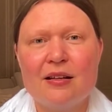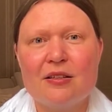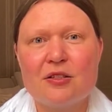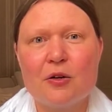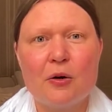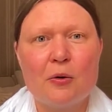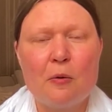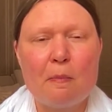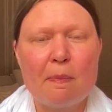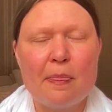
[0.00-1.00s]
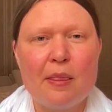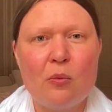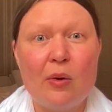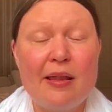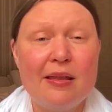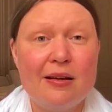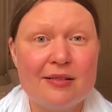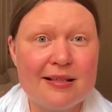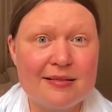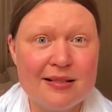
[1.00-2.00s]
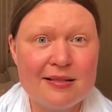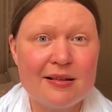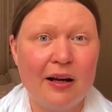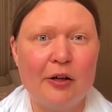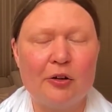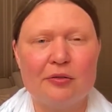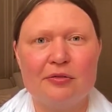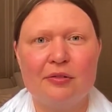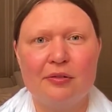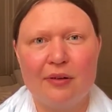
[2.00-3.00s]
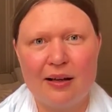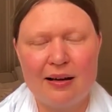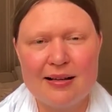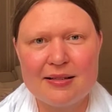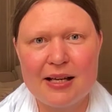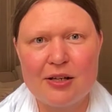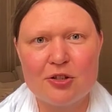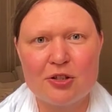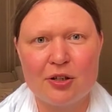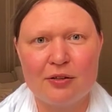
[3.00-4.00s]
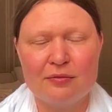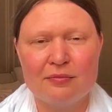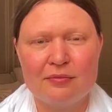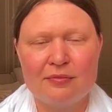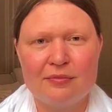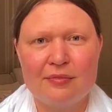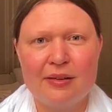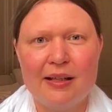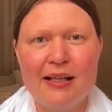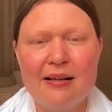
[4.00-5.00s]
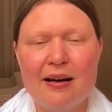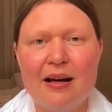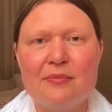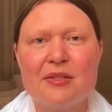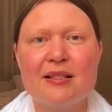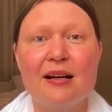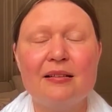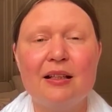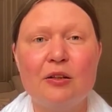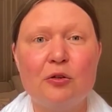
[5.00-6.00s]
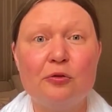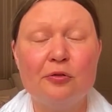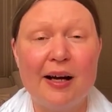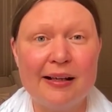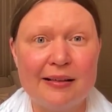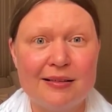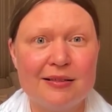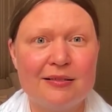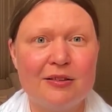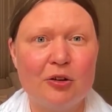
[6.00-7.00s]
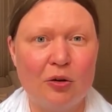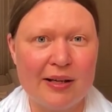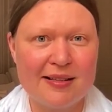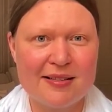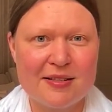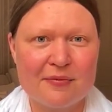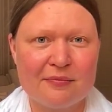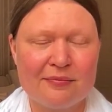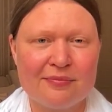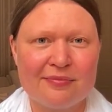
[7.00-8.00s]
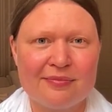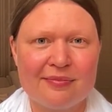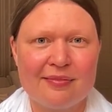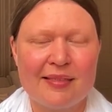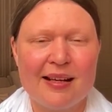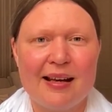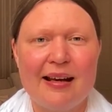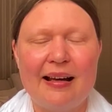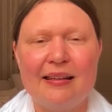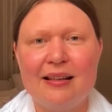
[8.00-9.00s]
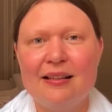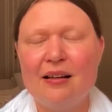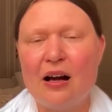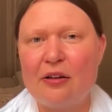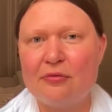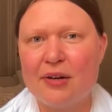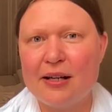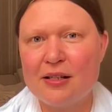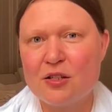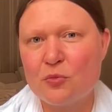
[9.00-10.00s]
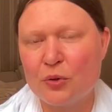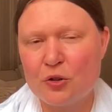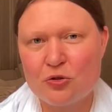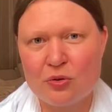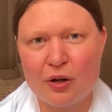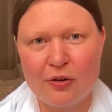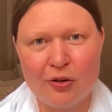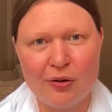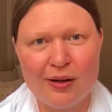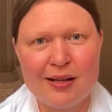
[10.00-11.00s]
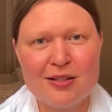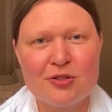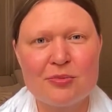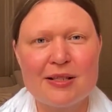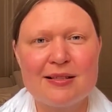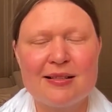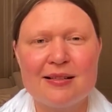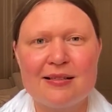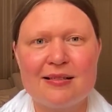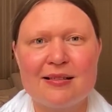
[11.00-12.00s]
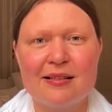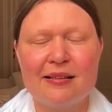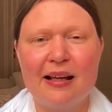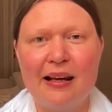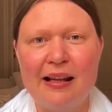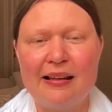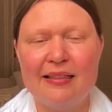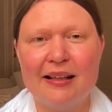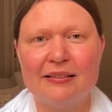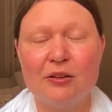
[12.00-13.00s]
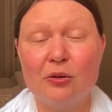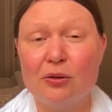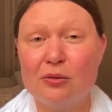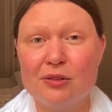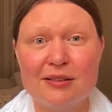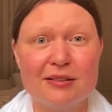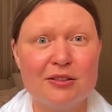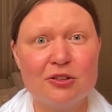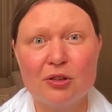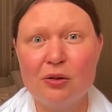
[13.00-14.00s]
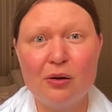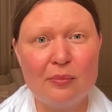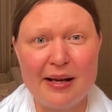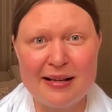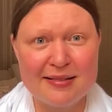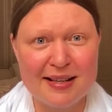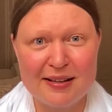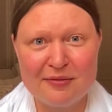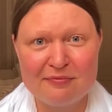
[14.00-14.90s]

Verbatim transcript: So, when there is this kind of realization, then I'm starting to find knowledge. And then I find spiritual knowledge, which is telling that, oh, this is so amazing